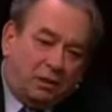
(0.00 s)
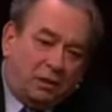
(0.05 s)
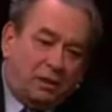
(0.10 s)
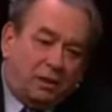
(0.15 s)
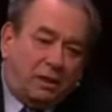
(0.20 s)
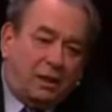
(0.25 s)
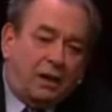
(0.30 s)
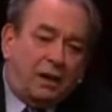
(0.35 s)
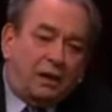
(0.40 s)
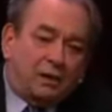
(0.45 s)

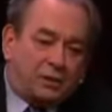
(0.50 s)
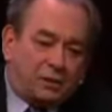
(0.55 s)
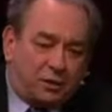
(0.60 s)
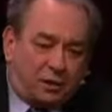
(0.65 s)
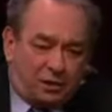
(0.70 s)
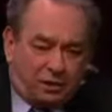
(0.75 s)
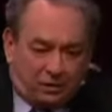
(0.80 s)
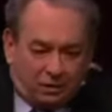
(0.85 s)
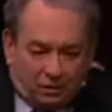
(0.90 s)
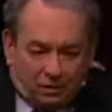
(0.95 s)
And then I
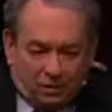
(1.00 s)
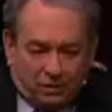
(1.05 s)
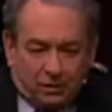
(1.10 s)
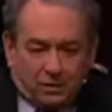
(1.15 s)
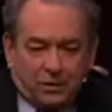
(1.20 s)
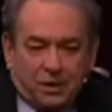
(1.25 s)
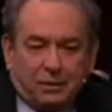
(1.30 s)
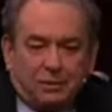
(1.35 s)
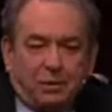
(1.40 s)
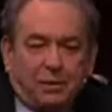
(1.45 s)
started to look
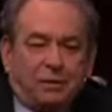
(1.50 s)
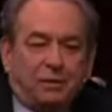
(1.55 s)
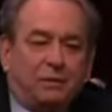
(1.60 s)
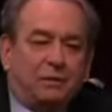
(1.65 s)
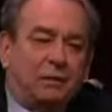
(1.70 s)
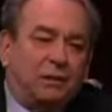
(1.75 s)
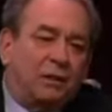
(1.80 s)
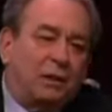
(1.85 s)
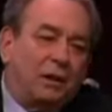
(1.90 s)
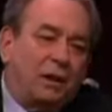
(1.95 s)
at some of the
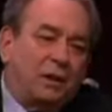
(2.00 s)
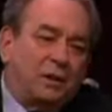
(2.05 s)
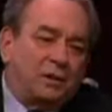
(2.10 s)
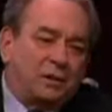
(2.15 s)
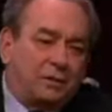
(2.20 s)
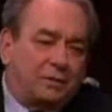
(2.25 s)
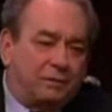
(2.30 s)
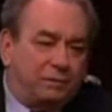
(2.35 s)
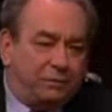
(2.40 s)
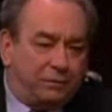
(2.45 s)

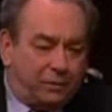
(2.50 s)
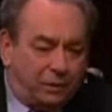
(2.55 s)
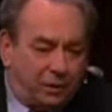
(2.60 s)
laws of